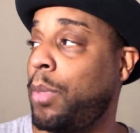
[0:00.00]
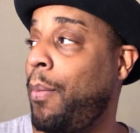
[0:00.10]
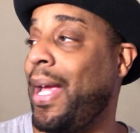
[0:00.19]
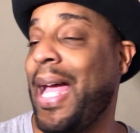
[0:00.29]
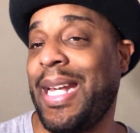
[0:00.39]
It
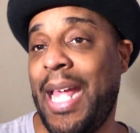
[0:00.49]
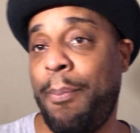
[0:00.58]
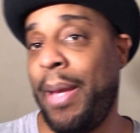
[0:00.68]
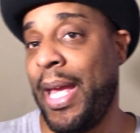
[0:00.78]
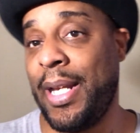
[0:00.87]
might got that
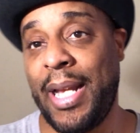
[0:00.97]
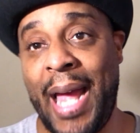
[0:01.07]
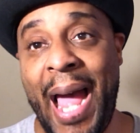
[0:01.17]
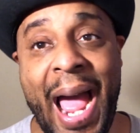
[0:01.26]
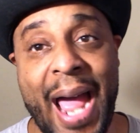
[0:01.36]
man
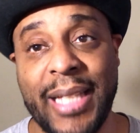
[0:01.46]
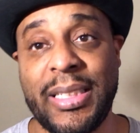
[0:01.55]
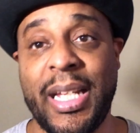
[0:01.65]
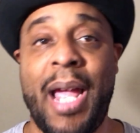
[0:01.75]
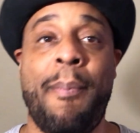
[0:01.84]

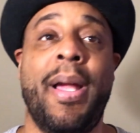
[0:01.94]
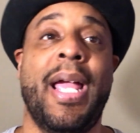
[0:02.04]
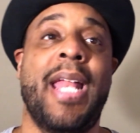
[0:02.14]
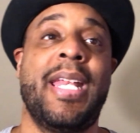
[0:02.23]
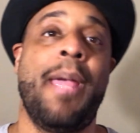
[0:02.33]
eyes. It might
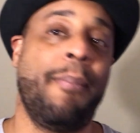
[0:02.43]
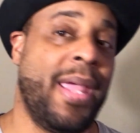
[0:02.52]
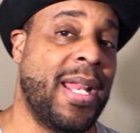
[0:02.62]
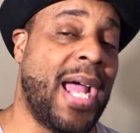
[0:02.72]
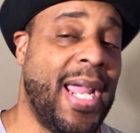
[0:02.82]
got that
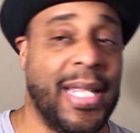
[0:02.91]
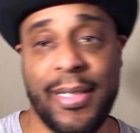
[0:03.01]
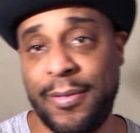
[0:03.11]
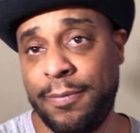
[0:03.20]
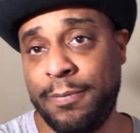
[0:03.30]
man height.
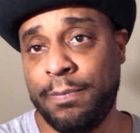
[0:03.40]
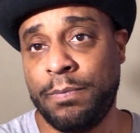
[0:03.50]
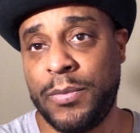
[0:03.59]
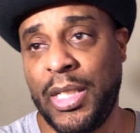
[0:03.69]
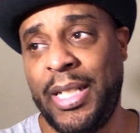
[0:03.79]

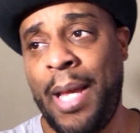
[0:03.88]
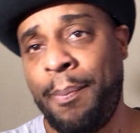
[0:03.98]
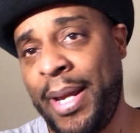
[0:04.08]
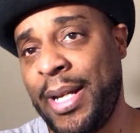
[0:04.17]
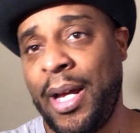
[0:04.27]
That
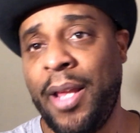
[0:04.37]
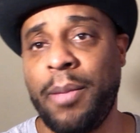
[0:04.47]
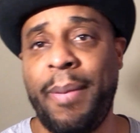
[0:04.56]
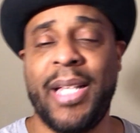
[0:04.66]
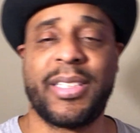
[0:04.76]
man, the other
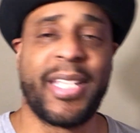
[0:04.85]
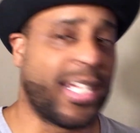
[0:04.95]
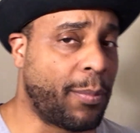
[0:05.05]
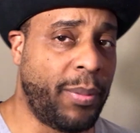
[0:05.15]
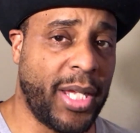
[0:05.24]
man's skin
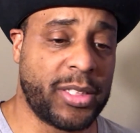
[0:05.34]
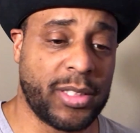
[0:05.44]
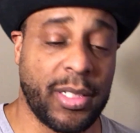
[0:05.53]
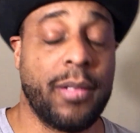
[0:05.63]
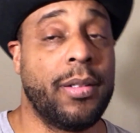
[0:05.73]

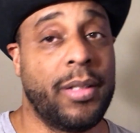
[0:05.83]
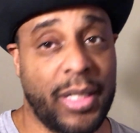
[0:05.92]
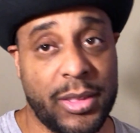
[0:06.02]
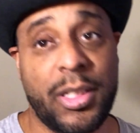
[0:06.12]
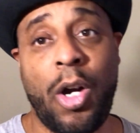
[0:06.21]
complexion.
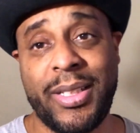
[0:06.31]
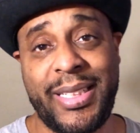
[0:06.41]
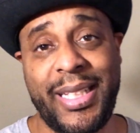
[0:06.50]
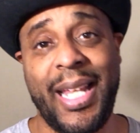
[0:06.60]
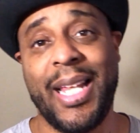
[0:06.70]
It's called
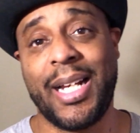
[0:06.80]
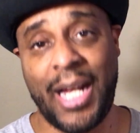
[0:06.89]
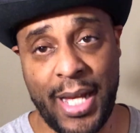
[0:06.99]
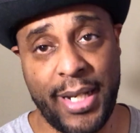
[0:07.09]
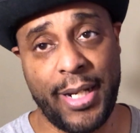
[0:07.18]

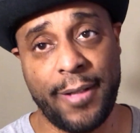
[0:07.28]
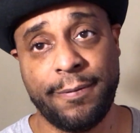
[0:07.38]
telogony.